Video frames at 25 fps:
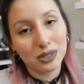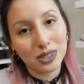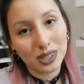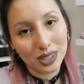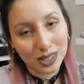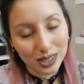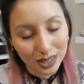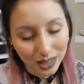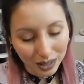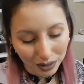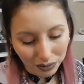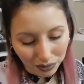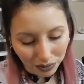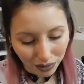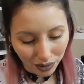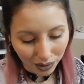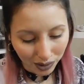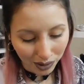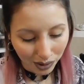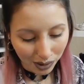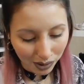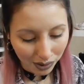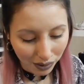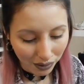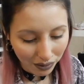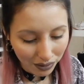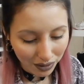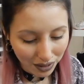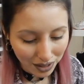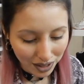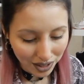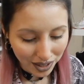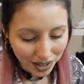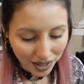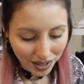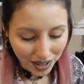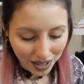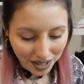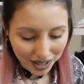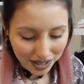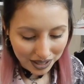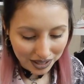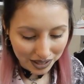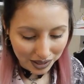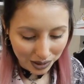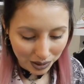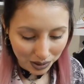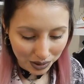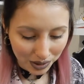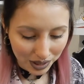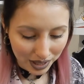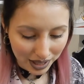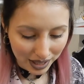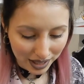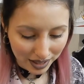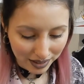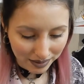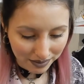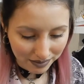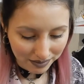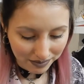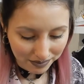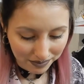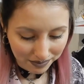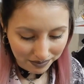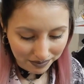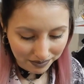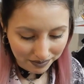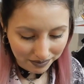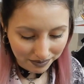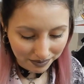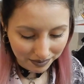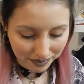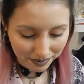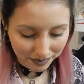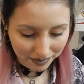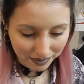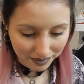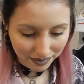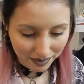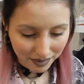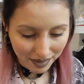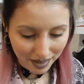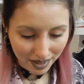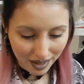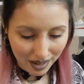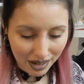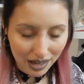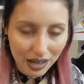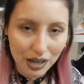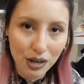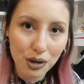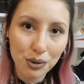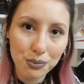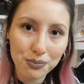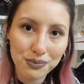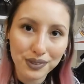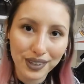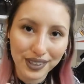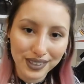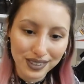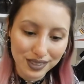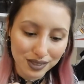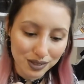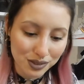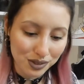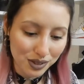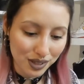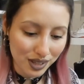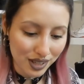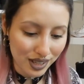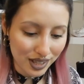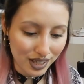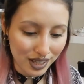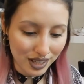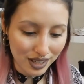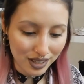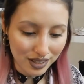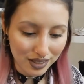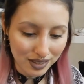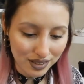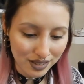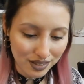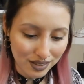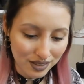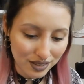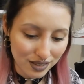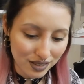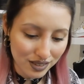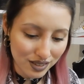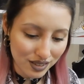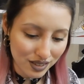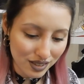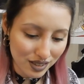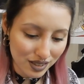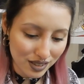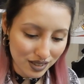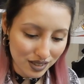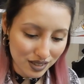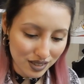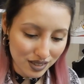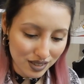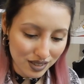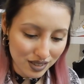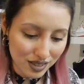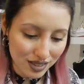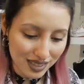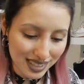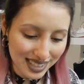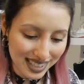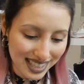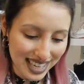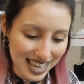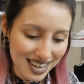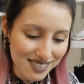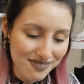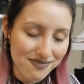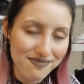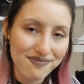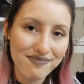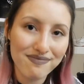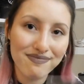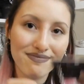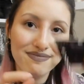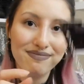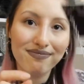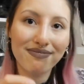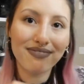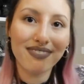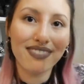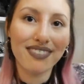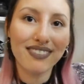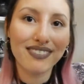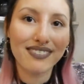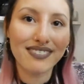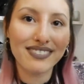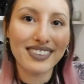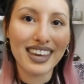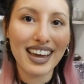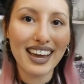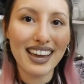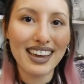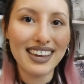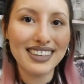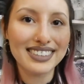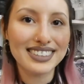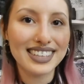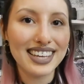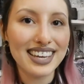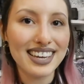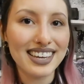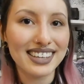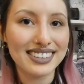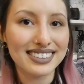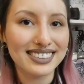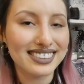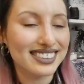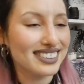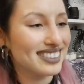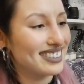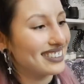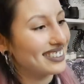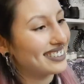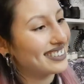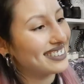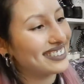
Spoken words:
would easily fall off. So yeah, I hope that's okay. Yeah, that is it.